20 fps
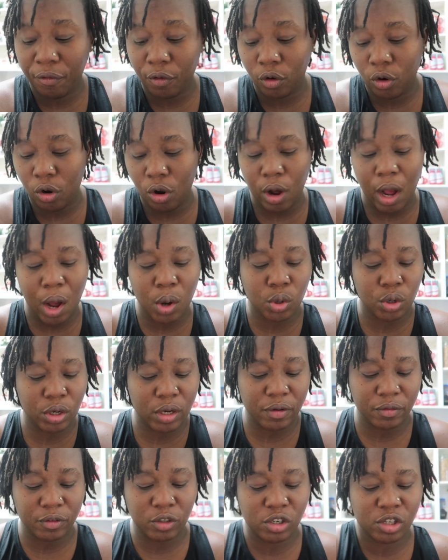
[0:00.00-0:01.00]
forgot I could
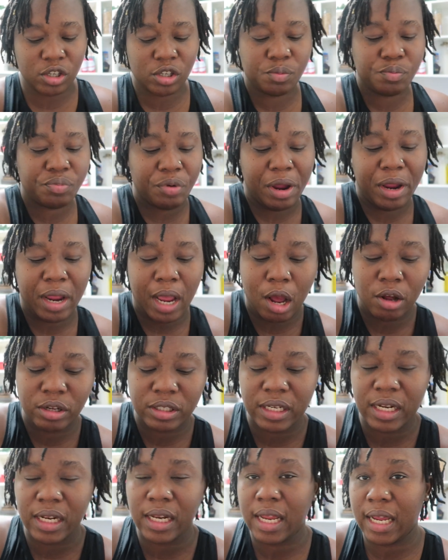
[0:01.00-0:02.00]
have just spray
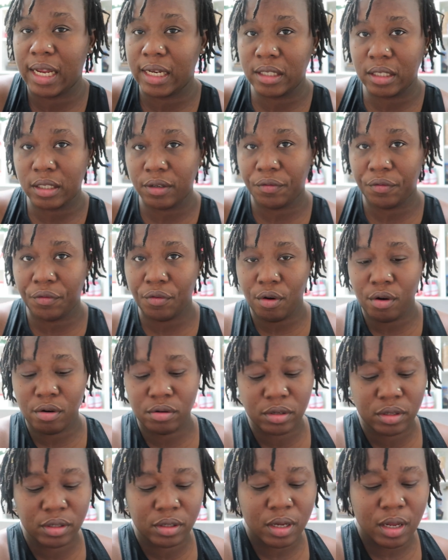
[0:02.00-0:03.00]
out and let it
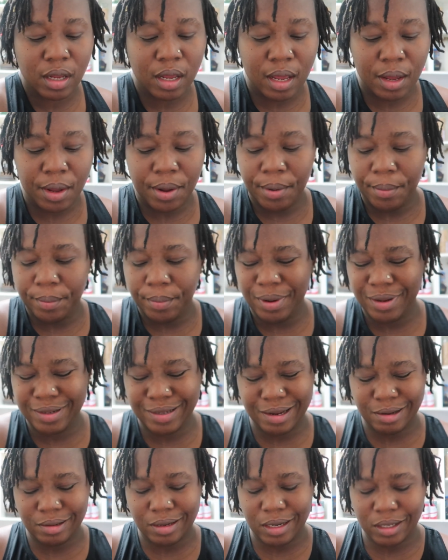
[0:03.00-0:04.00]
defrost. But
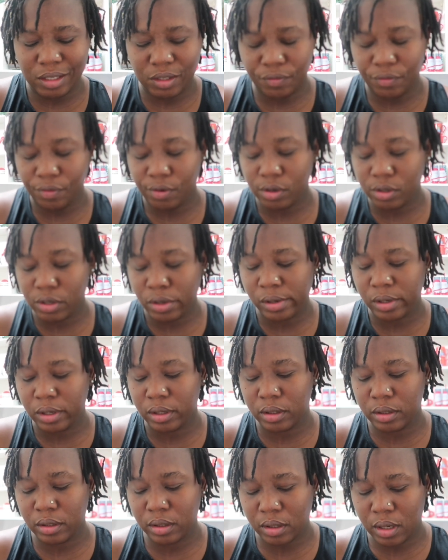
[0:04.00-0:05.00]
now that it's
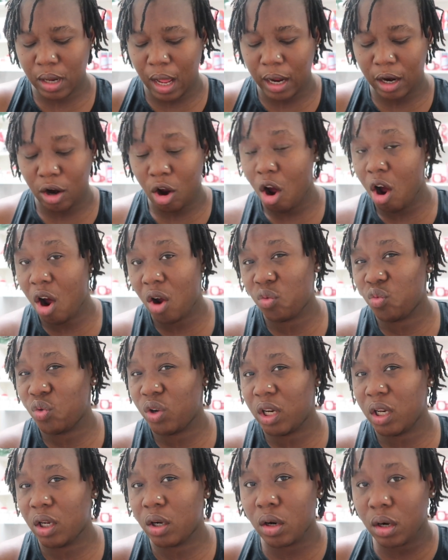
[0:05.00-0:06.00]
frozen, I can't
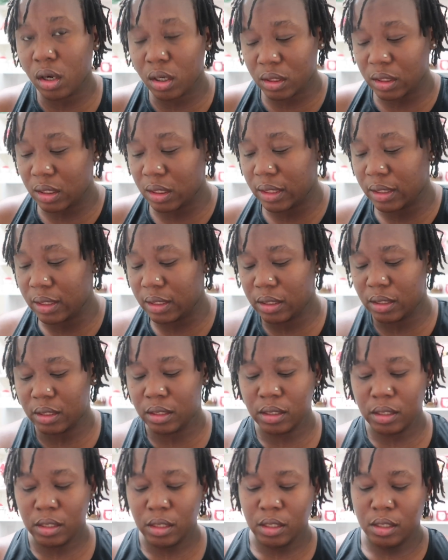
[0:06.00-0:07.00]
really cut it.
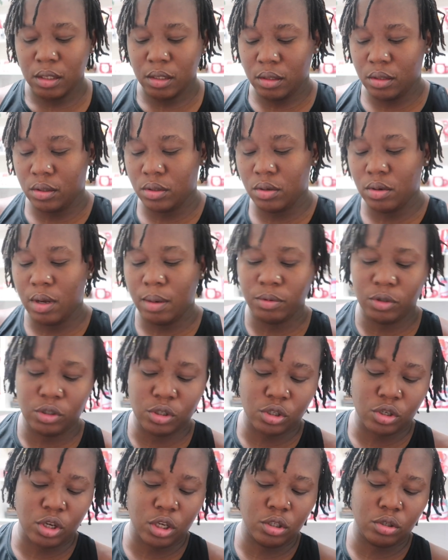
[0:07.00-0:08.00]
So I'm
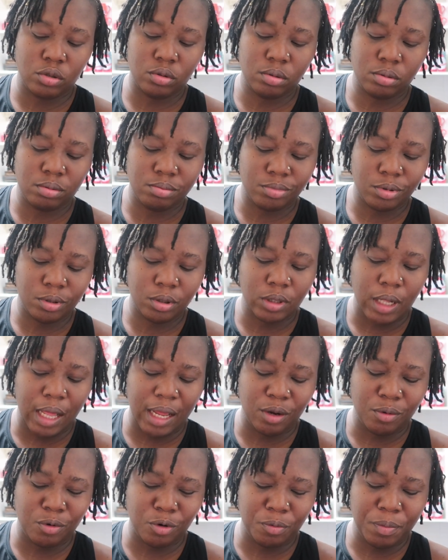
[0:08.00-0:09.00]
just gonna
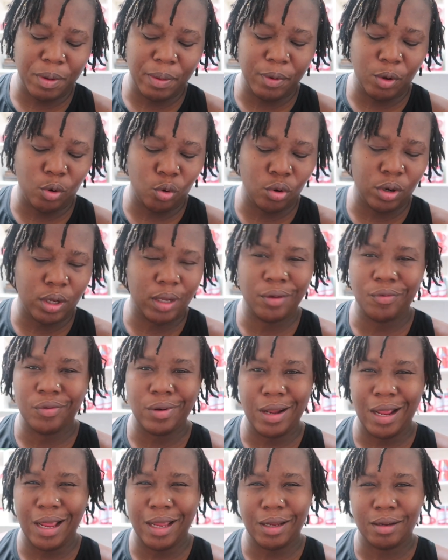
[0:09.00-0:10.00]
like maybe cook it
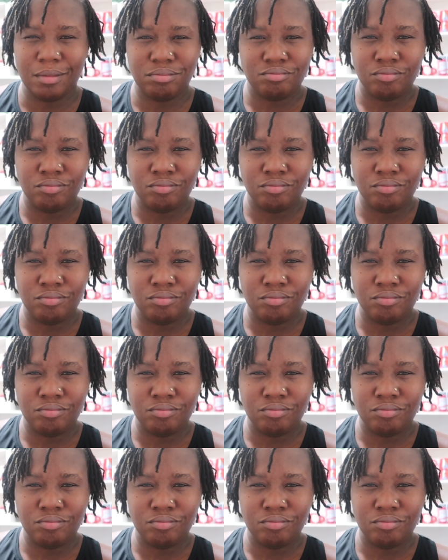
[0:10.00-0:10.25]
for like